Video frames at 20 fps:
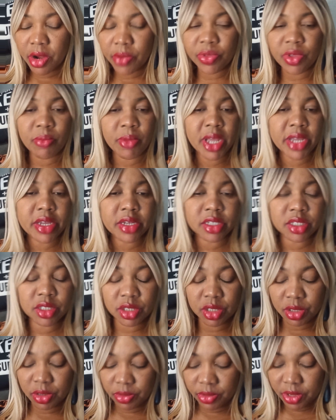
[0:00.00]
crypto market is
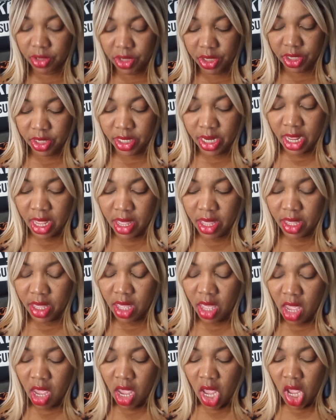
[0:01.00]
doing
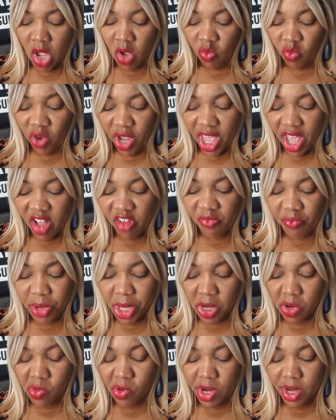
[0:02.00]
today. We have
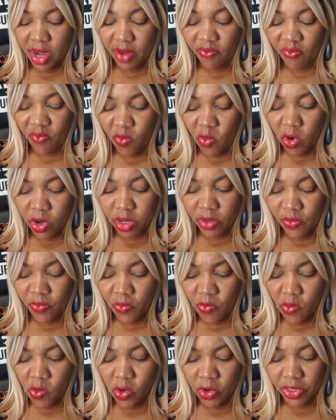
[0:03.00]
Bitcoin at
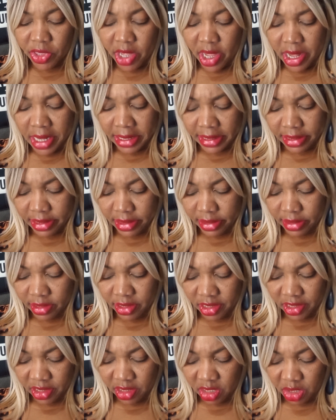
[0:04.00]

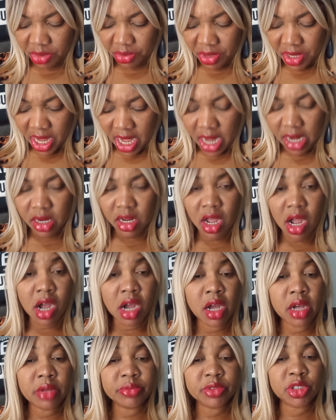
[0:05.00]
$44,063,
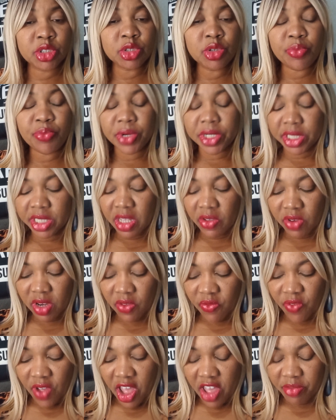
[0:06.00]
up
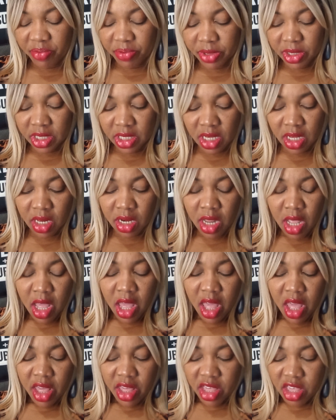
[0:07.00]
2.75%.
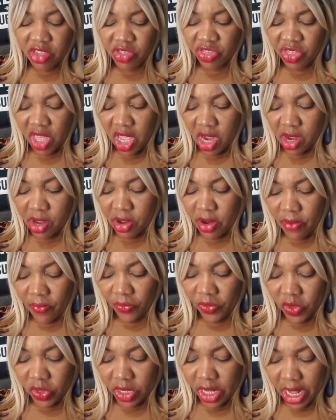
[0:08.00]

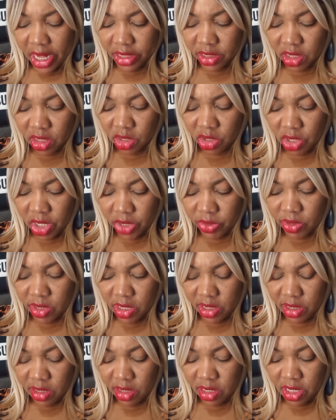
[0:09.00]
Ethereum
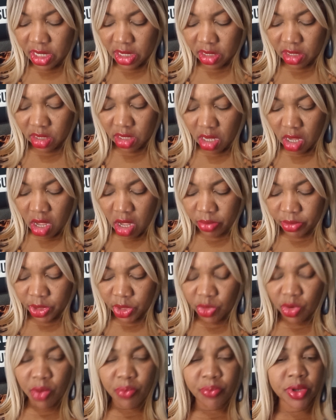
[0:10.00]
$2,206, up
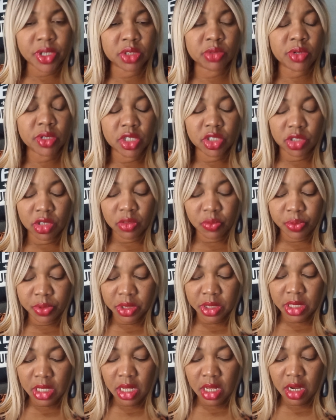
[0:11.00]

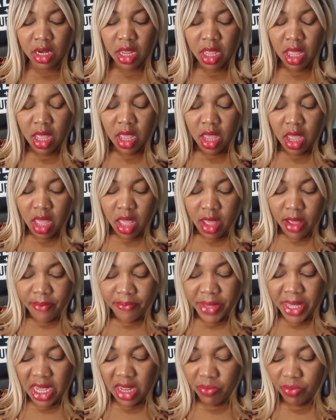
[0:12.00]
0.22%.
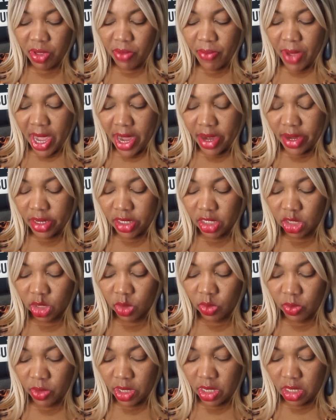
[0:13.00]
BNB
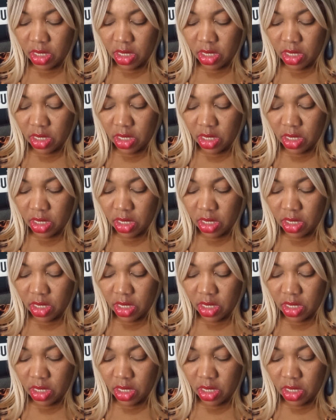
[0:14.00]
Binance